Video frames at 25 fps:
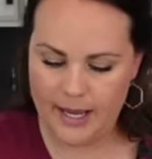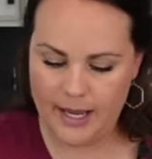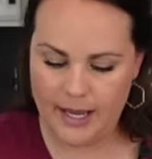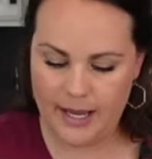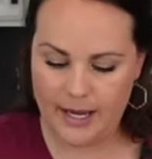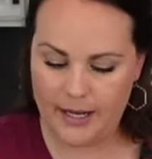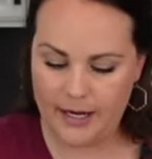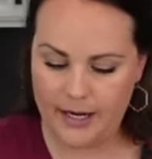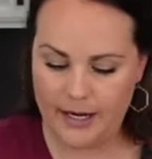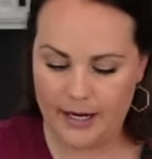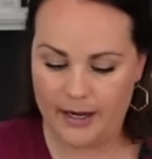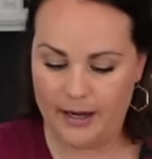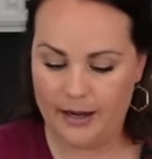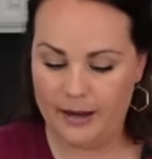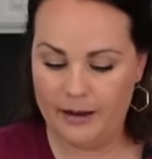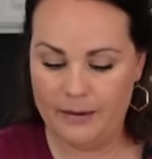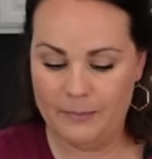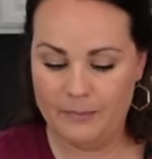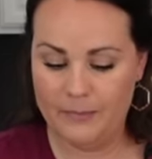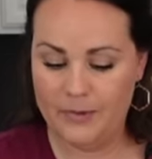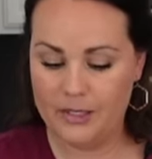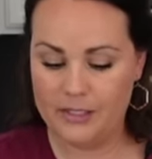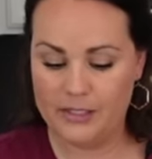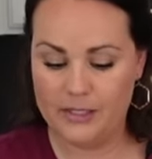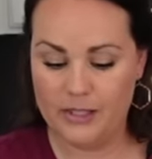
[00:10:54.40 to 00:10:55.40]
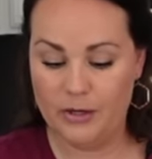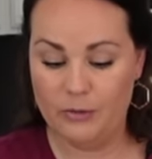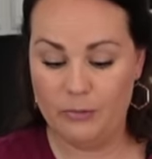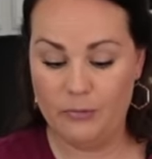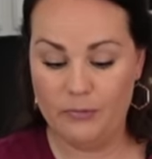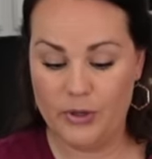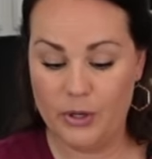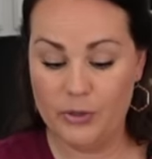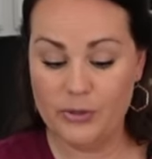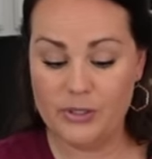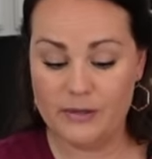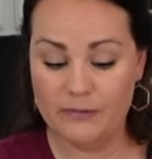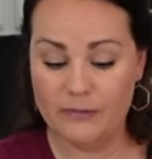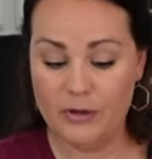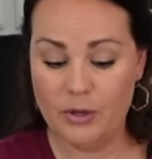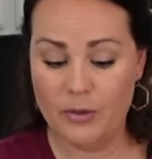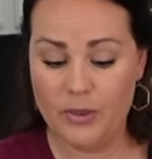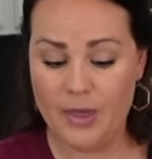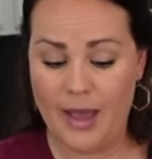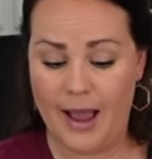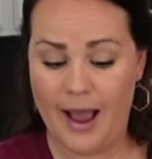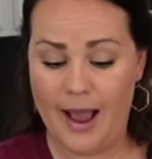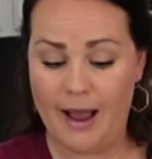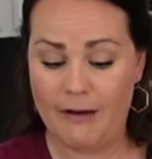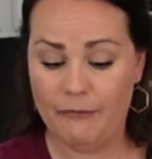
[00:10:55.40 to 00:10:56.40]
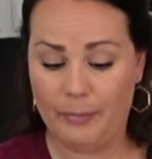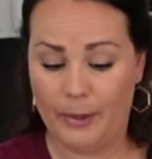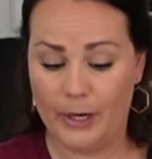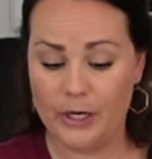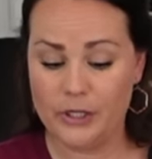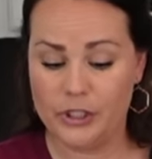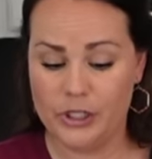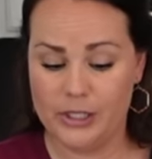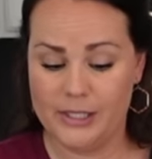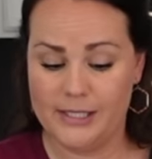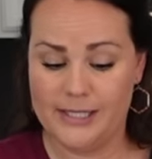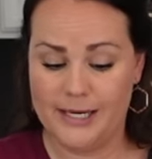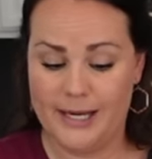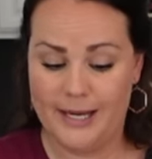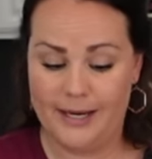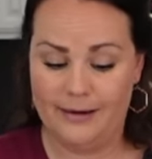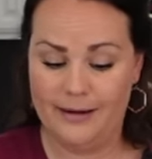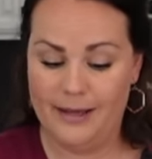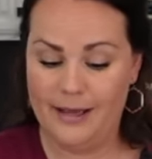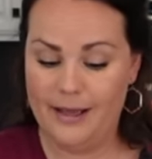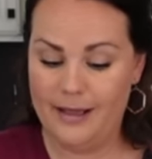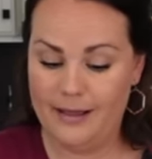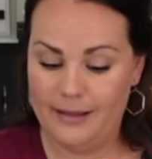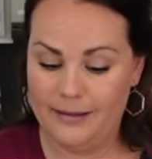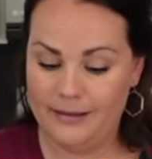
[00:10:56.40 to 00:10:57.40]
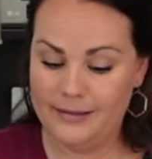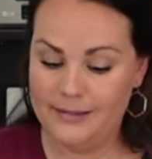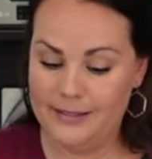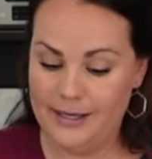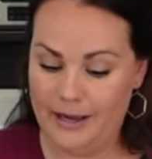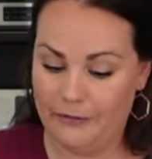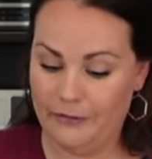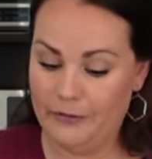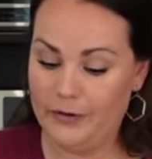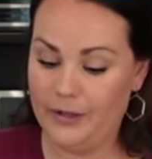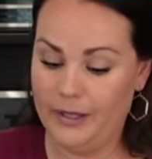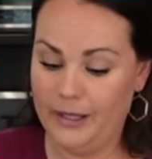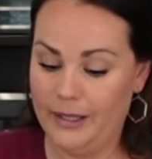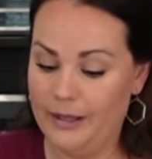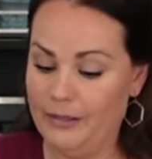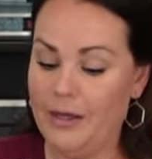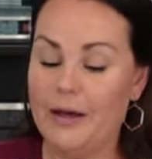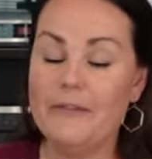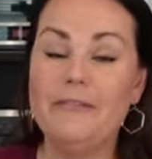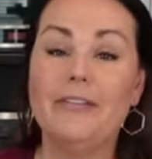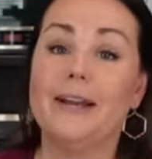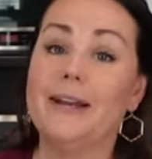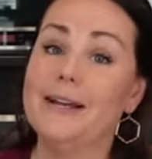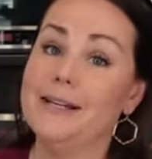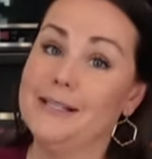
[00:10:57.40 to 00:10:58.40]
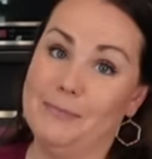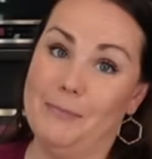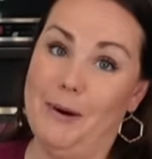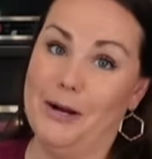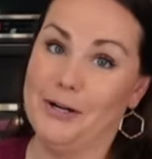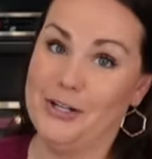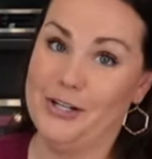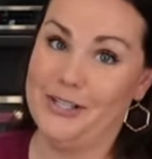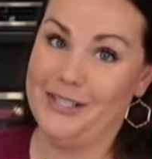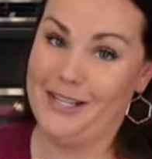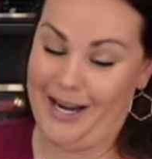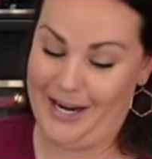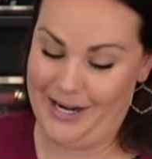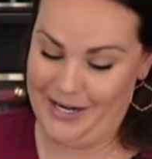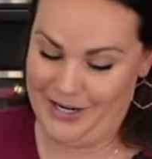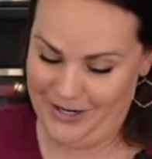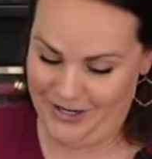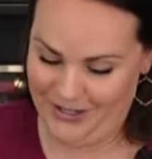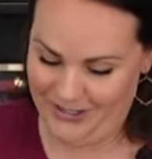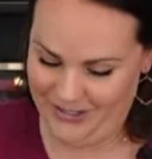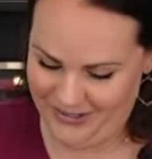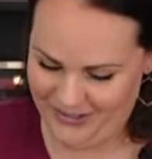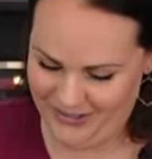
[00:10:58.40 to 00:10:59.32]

And um, th those of you that have purchased it definitely love it as much as I do.